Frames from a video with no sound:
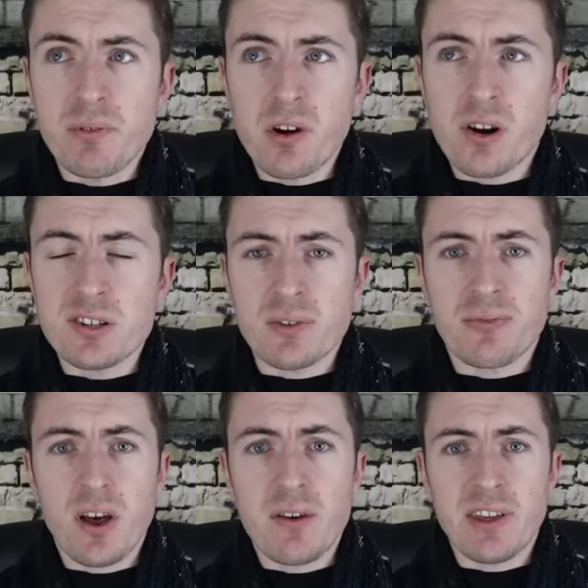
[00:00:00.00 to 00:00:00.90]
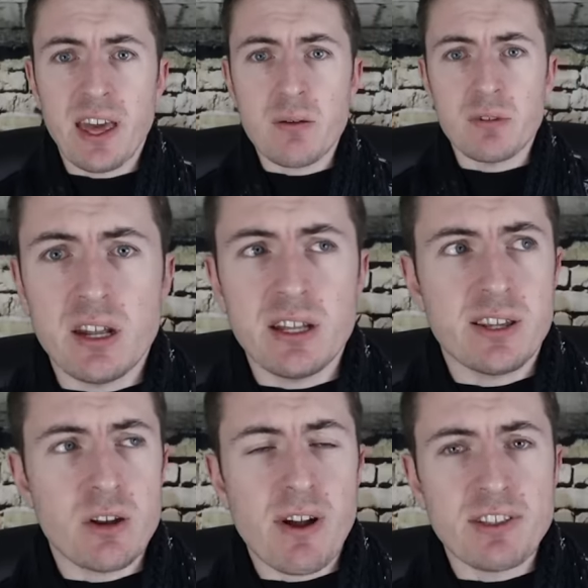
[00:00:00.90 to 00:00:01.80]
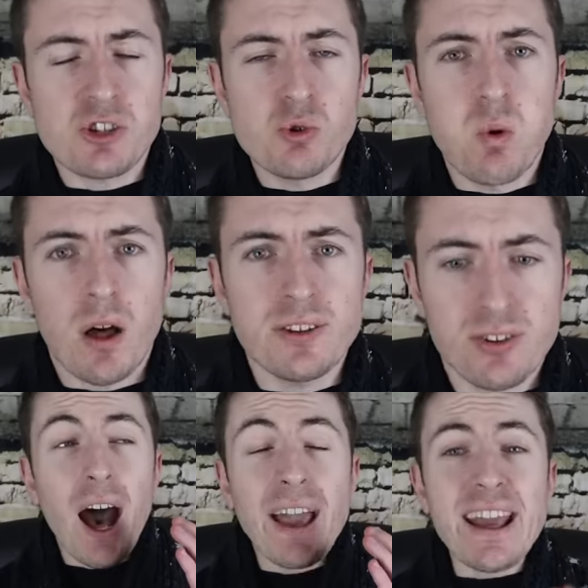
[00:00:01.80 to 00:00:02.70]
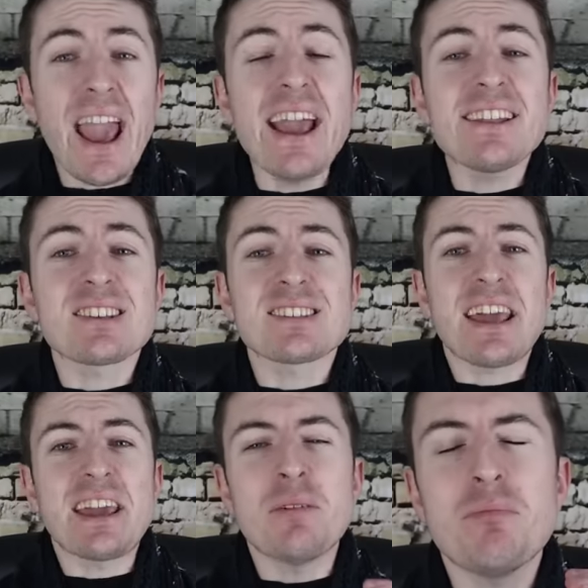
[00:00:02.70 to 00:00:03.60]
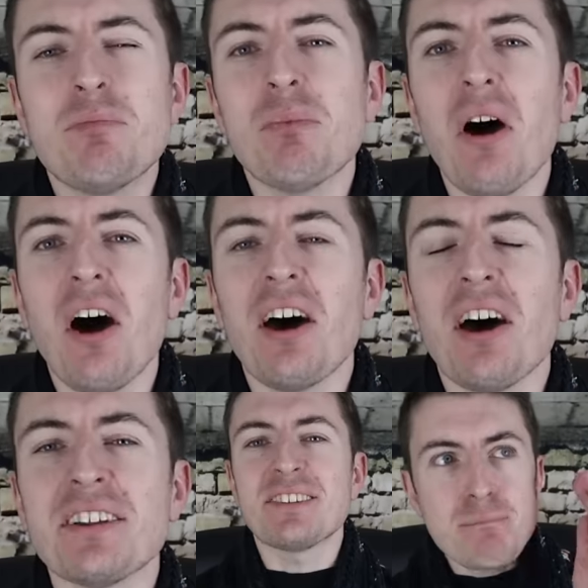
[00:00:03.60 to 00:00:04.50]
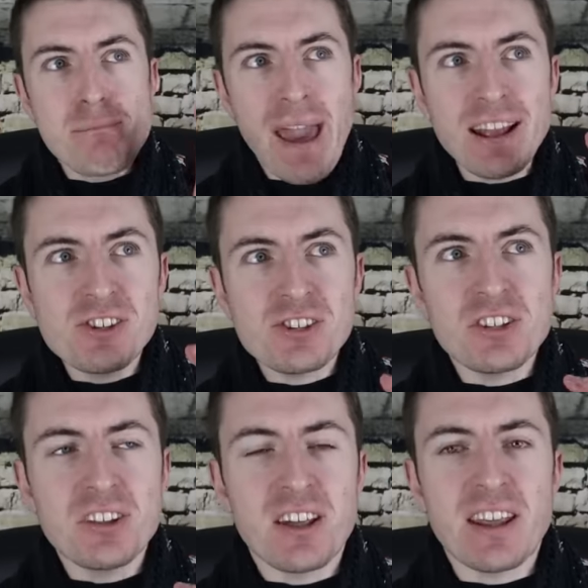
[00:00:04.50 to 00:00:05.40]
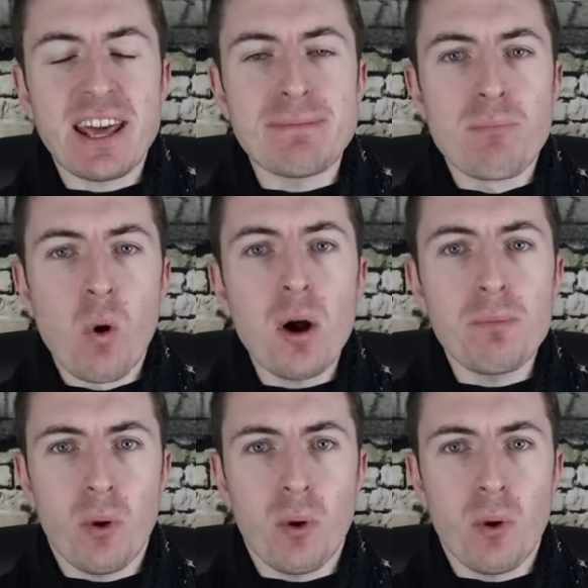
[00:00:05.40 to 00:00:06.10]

burgers at 5 a.m. and any dead rat that you want? I hate to say it, but Manchester United had more